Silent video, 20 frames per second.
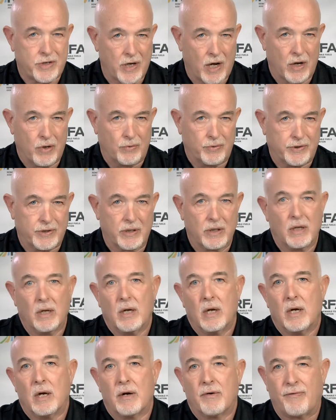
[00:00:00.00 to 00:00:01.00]
tote.
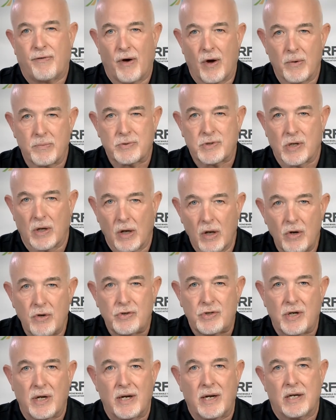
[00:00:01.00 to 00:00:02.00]
Foam
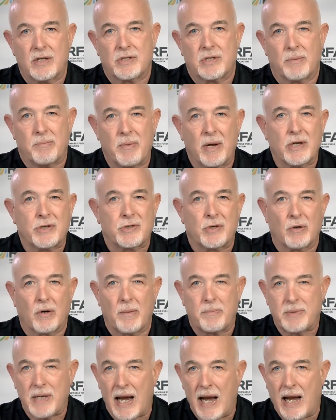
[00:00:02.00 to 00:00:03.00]
solution is the mixture
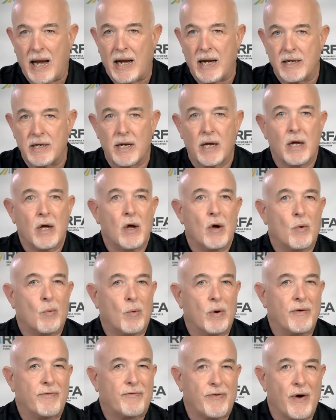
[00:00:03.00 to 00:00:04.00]
obtained
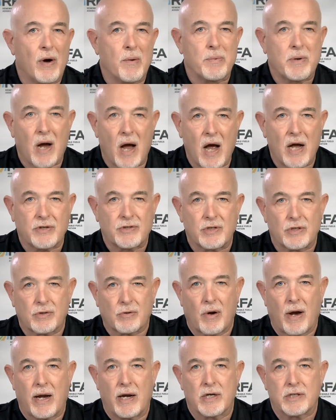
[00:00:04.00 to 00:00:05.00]
when foam
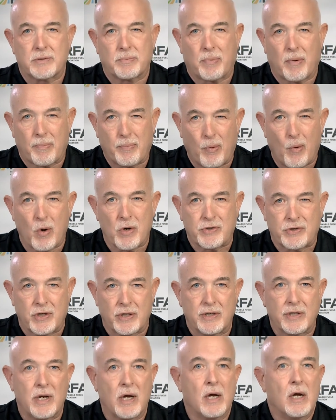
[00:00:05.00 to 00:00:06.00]
concentrate is
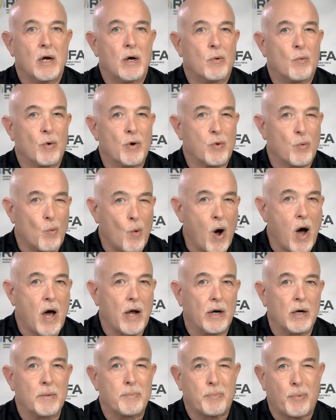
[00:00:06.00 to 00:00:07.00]
proportioned with
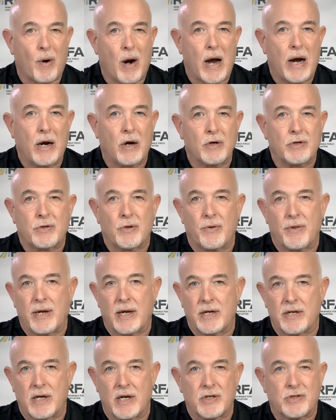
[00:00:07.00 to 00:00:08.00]
water prior to
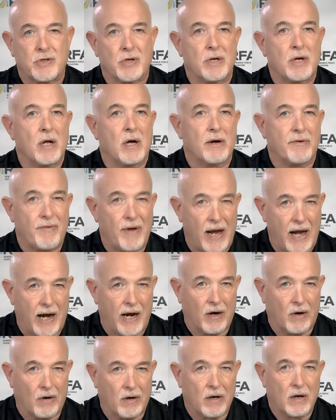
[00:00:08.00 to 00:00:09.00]
the addition of
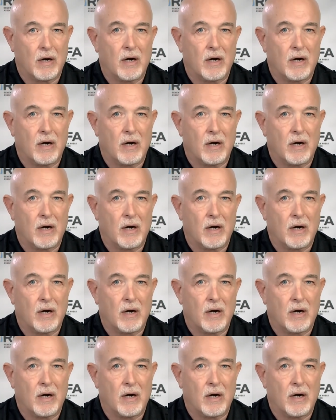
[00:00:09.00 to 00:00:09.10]
air.